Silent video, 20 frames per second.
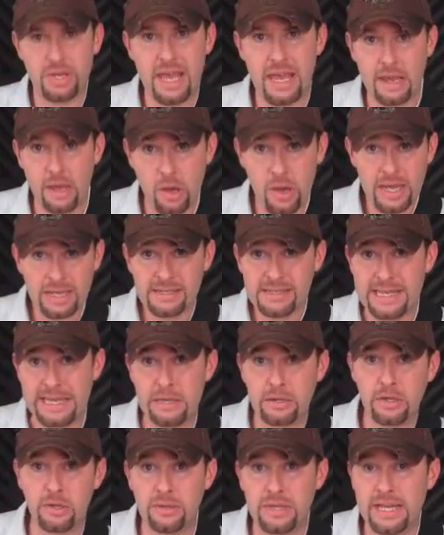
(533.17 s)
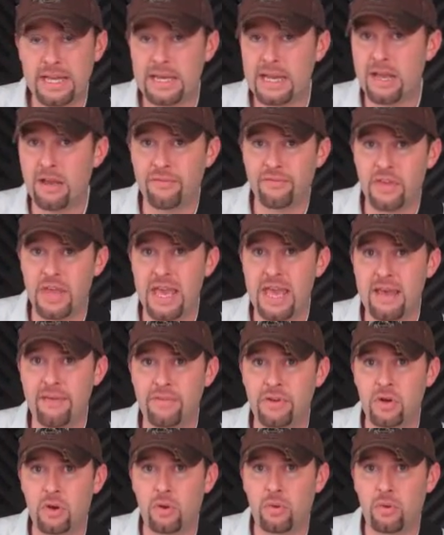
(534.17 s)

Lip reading: yeah, go ahead and download that now if you haven't